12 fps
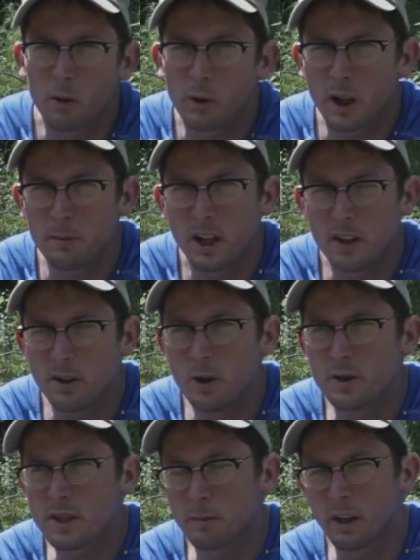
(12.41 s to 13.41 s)
what I'm going to do
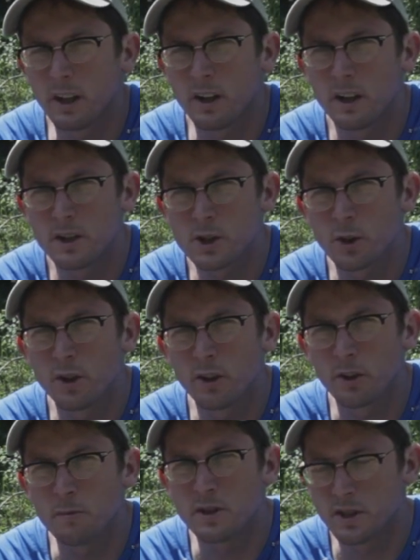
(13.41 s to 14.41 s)
is I'm going to show you
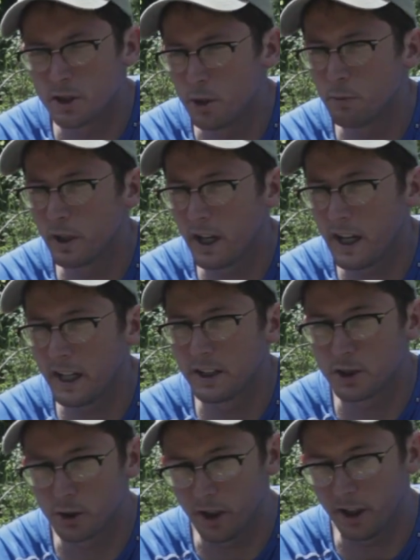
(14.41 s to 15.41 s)
some stupid
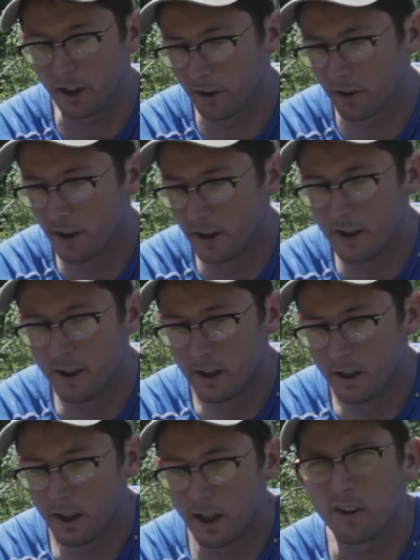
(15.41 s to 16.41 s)
hand tricks.
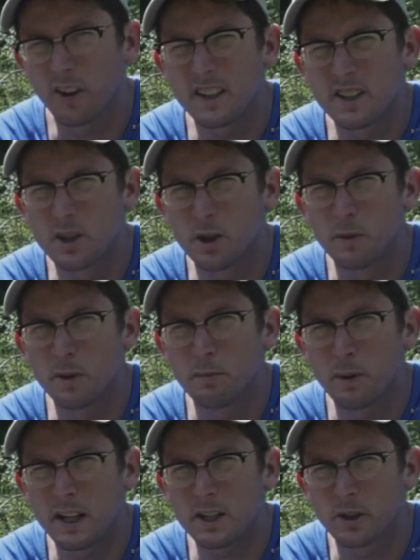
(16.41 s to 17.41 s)
It's like stupid
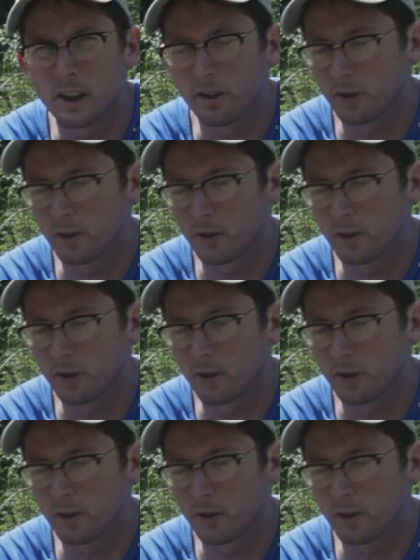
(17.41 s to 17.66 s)
pet tricks